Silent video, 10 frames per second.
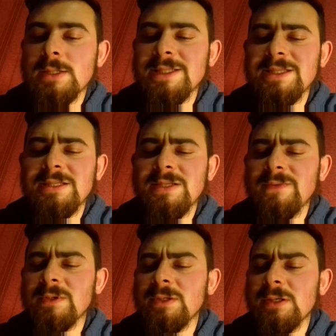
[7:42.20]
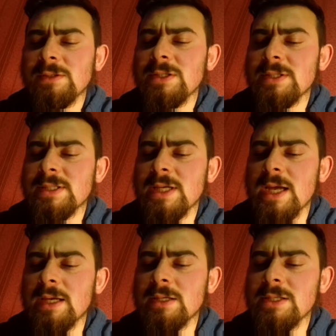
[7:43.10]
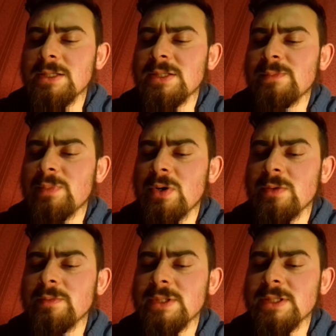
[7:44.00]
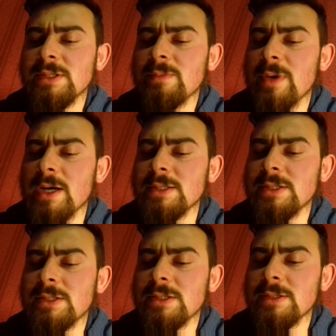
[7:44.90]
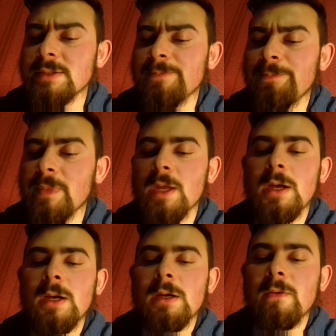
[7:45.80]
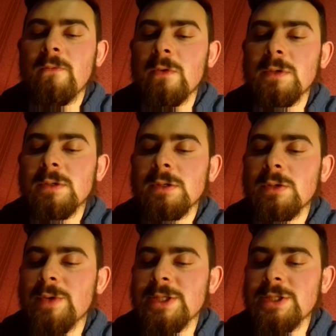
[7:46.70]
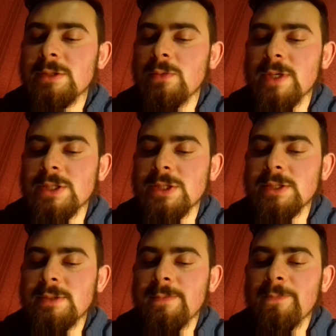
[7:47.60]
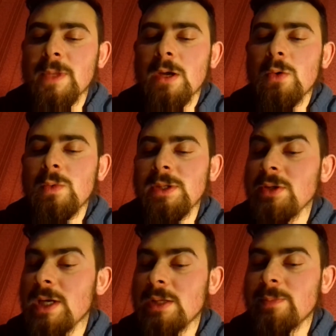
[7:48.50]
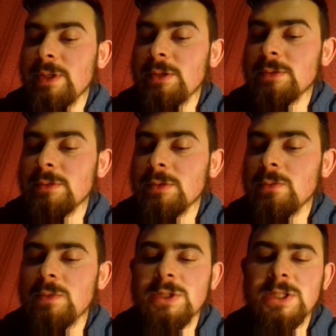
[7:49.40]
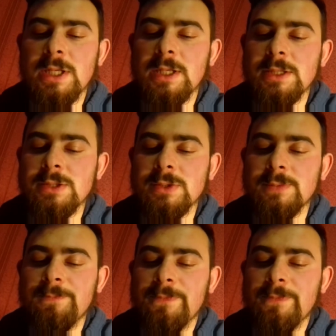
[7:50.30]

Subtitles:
That's difficult to say. He's promising, but. 4. Question. Will you help me? What shall I do?